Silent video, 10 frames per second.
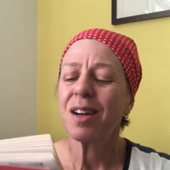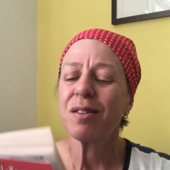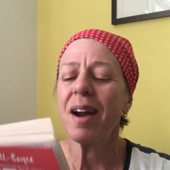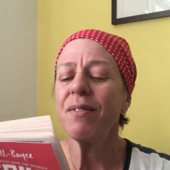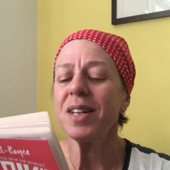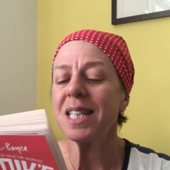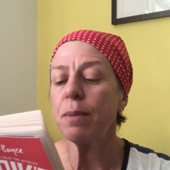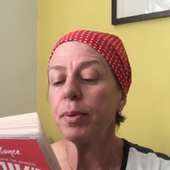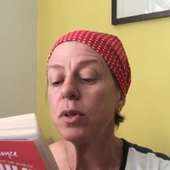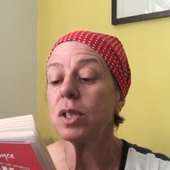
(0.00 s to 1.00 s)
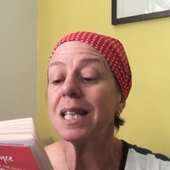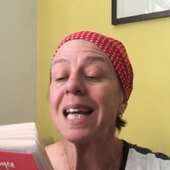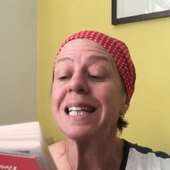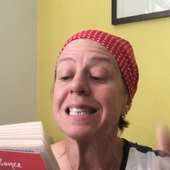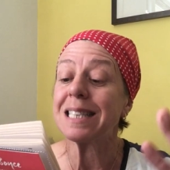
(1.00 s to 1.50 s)
Gravity pulls
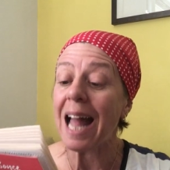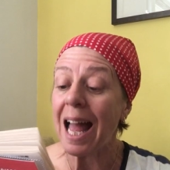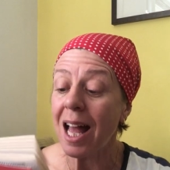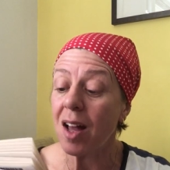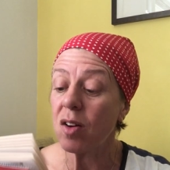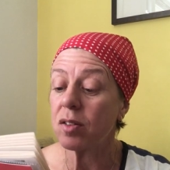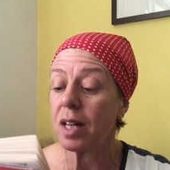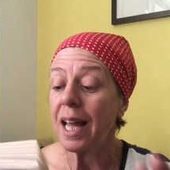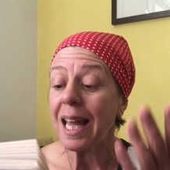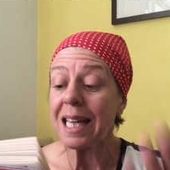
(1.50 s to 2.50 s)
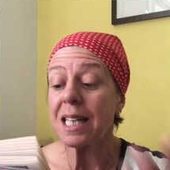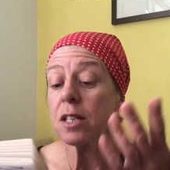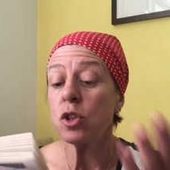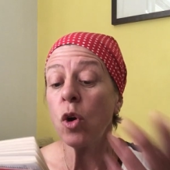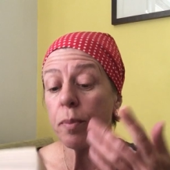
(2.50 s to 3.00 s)
things down. It
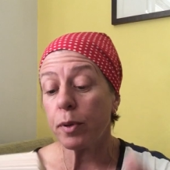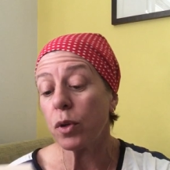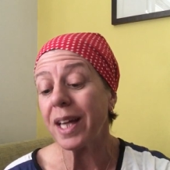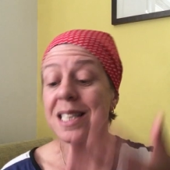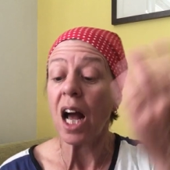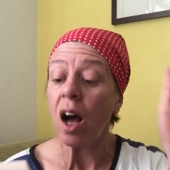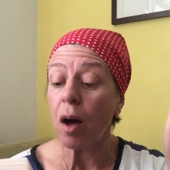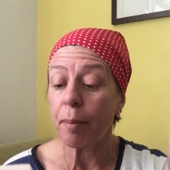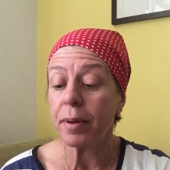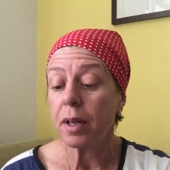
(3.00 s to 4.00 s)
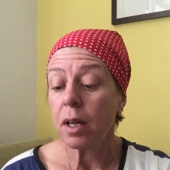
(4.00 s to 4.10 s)
does not pull things up.